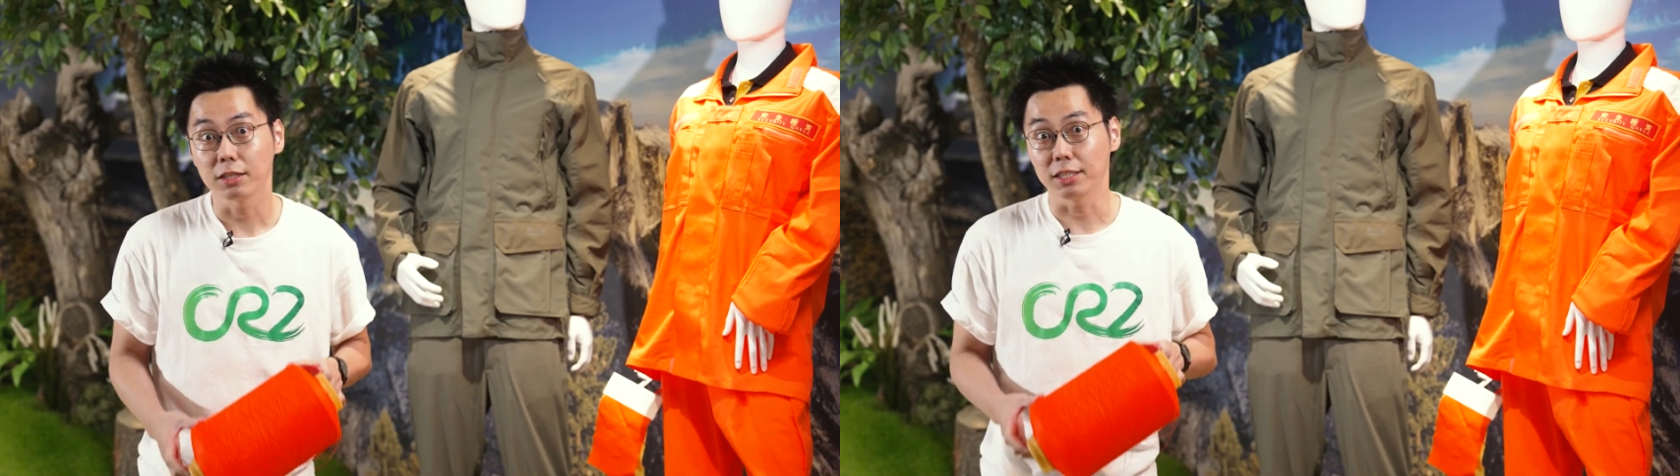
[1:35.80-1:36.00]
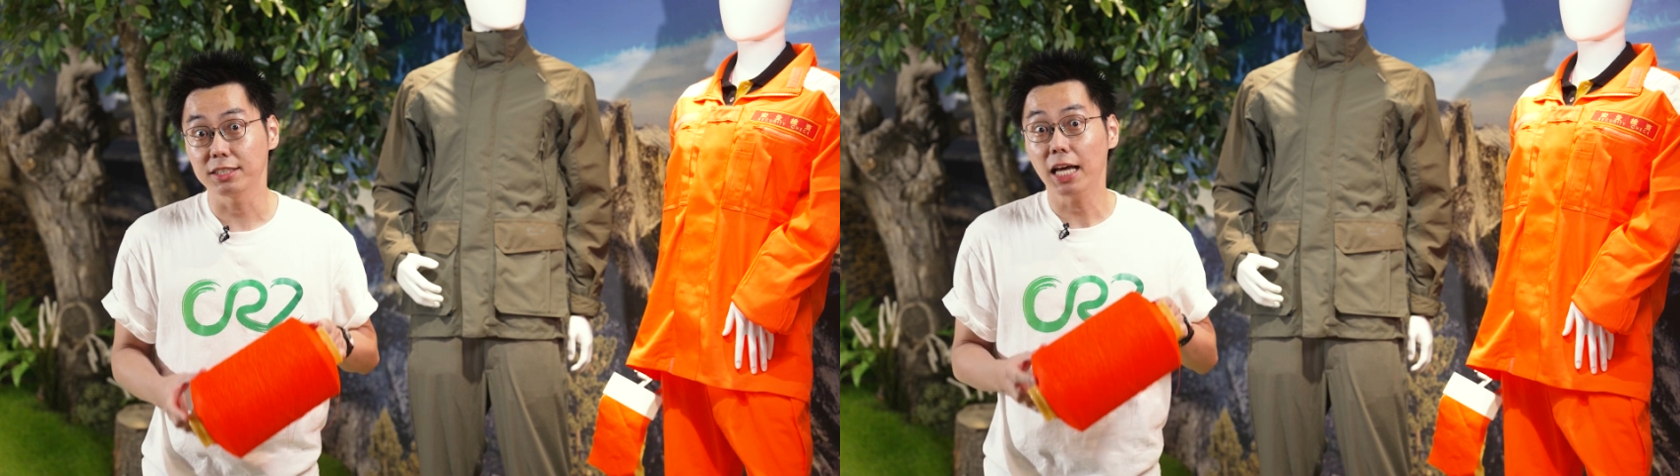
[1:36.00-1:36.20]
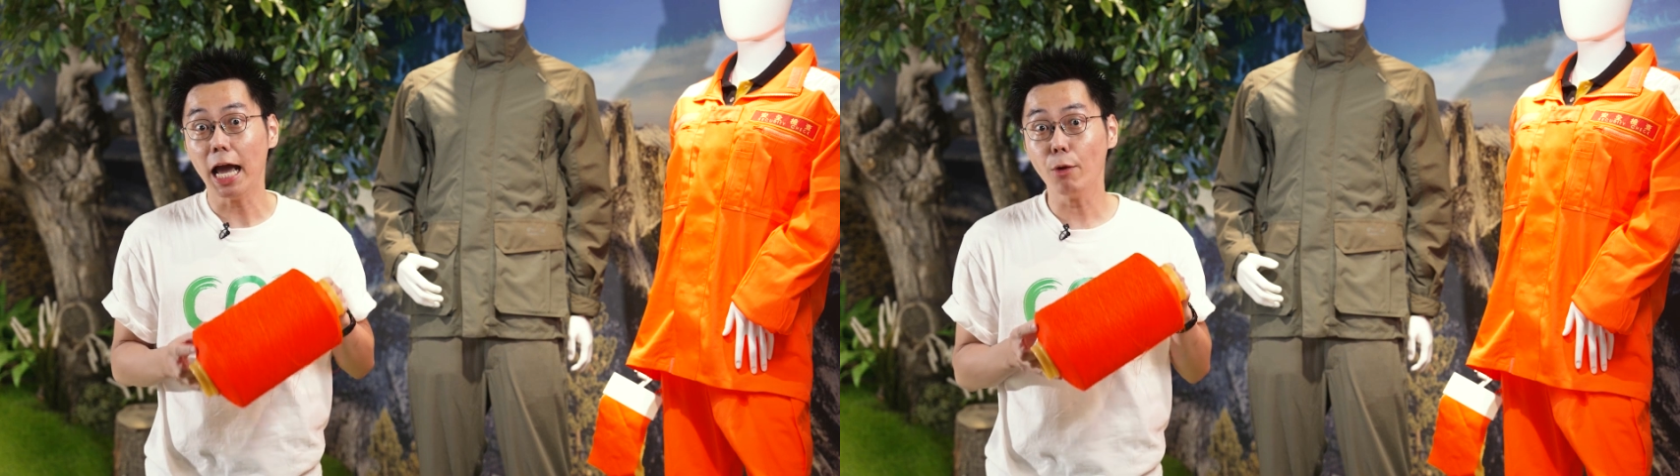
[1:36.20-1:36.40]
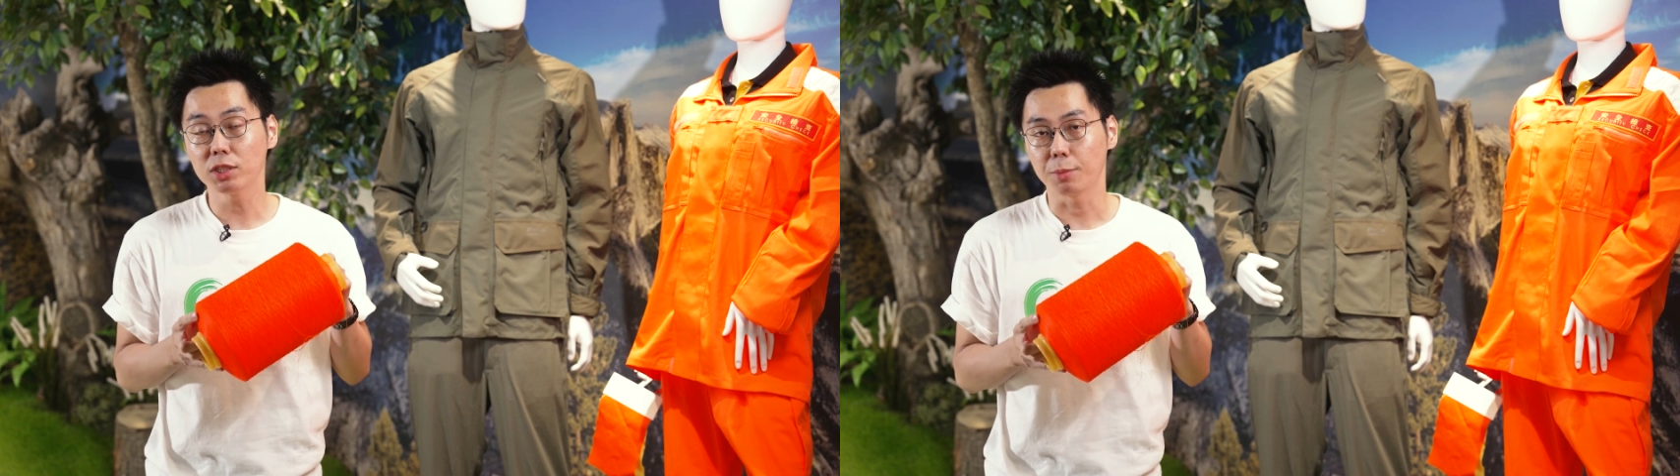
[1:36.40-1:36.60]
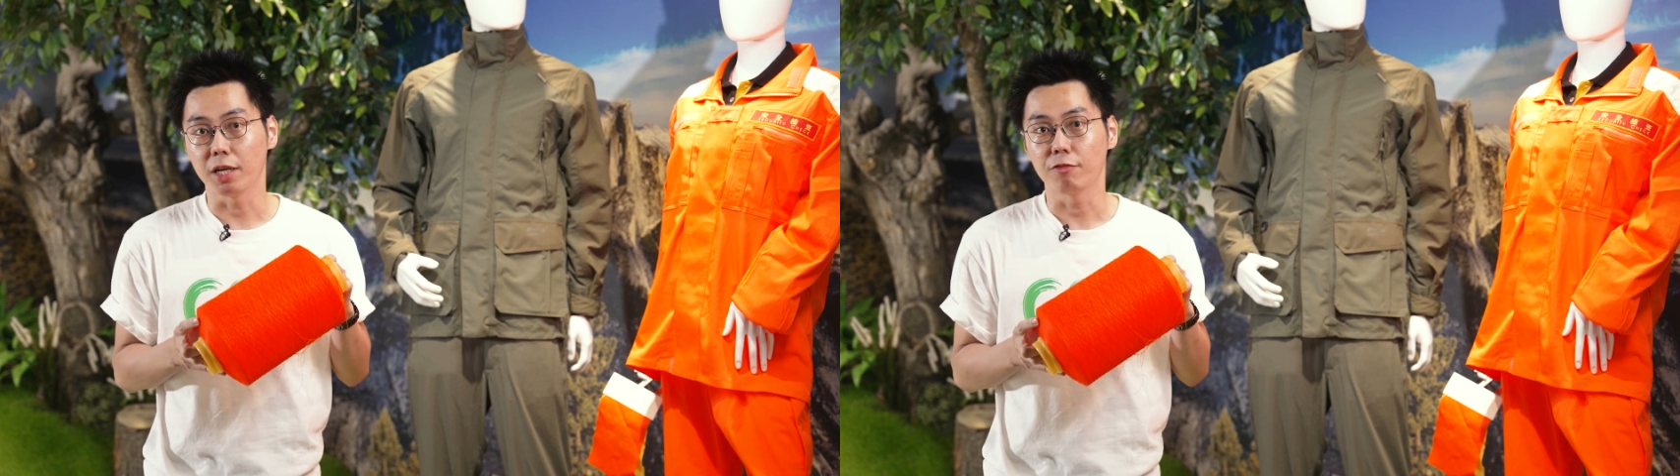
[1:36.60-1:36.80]
This high
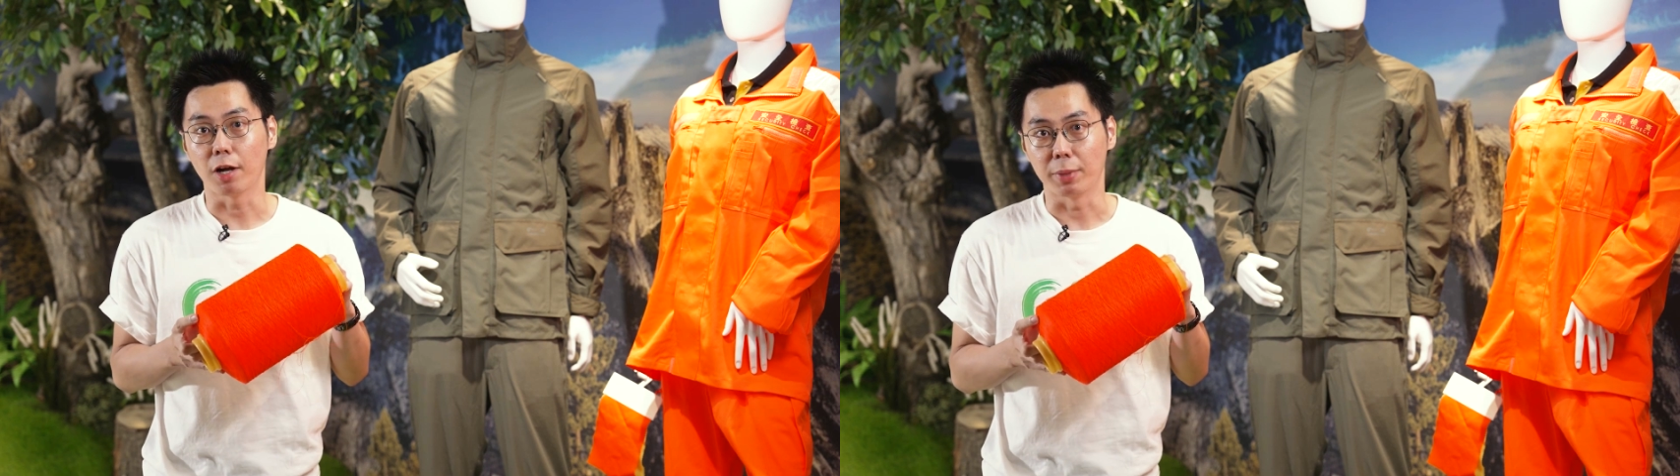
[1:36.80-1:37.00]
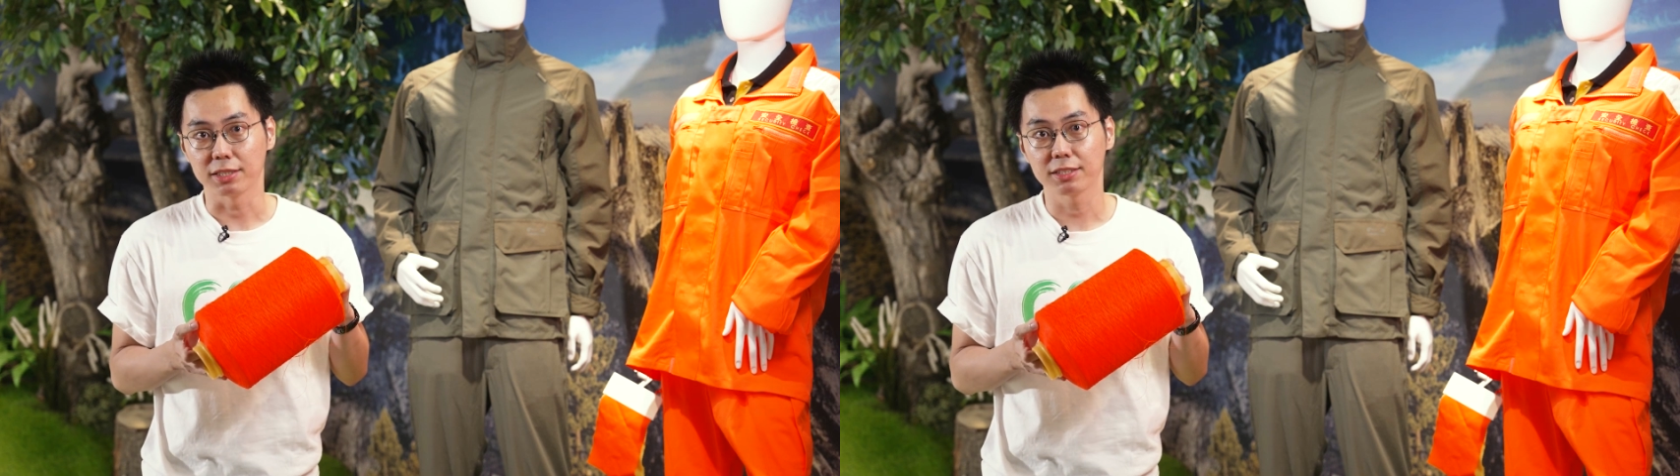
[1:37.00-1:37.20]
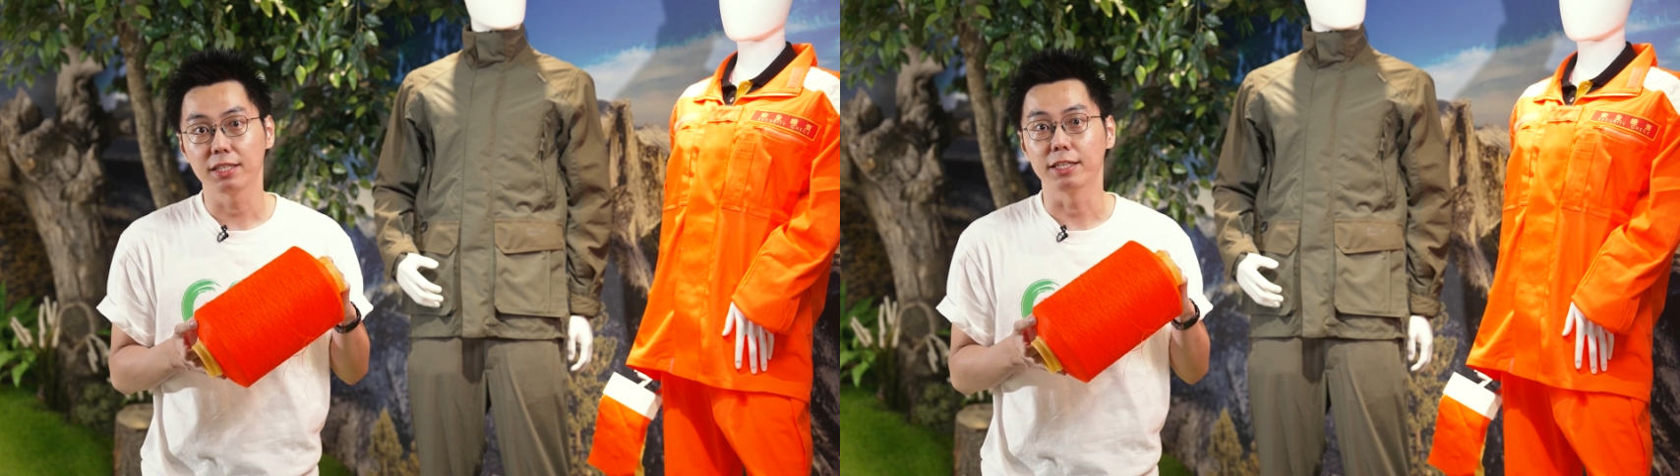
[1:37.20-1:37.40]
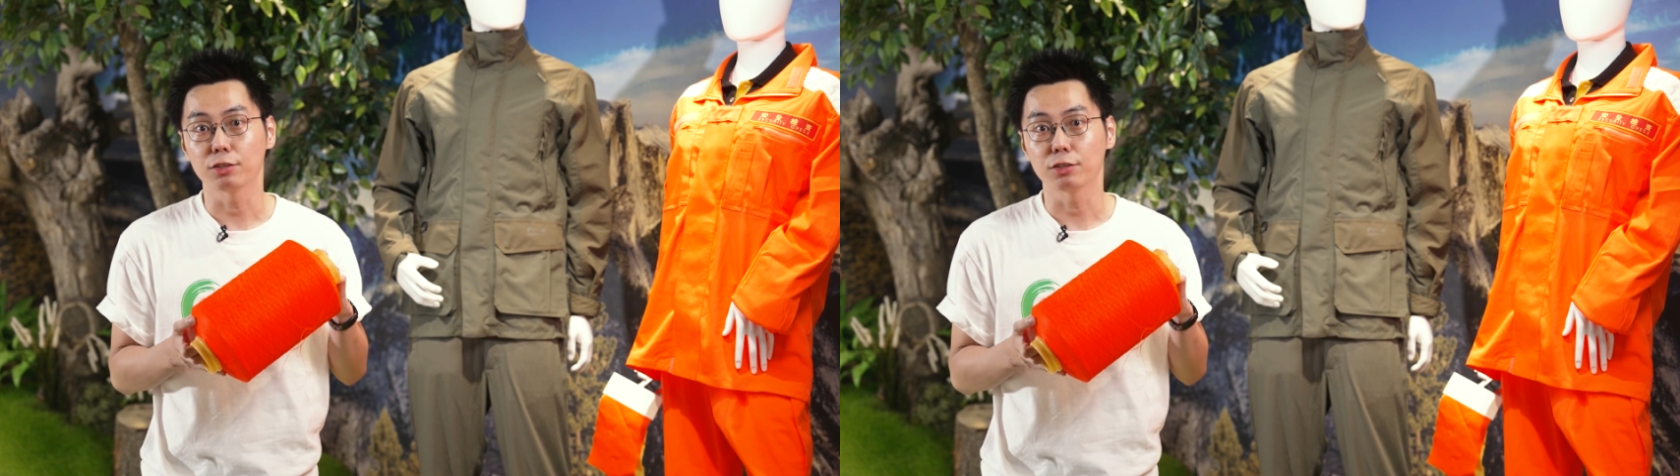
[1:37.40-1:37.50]
visibility fabrics